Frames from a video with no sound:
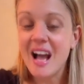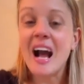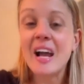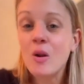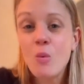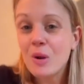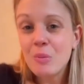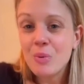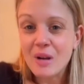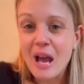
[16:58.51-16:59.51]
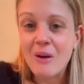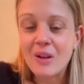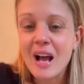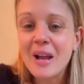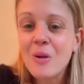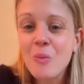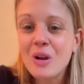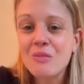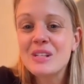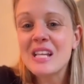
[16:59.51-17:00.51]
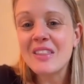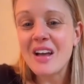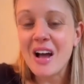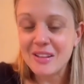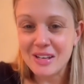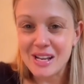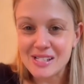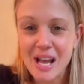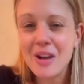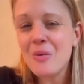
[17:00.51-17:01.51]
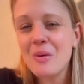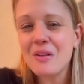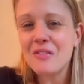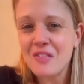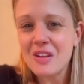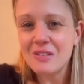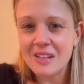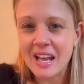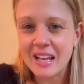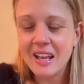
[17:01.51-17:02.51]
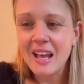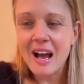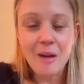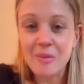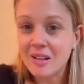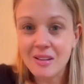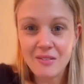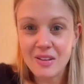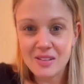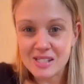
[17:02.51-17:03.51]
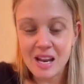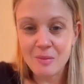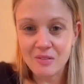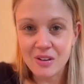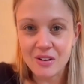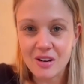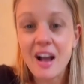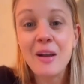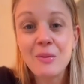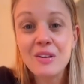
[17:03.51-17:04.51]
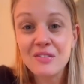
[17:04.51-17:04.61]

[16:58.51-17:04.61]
I don't want to burn out. I don't want to resent the holidays. I don't want to feel like I'm not loving this time of year. I want to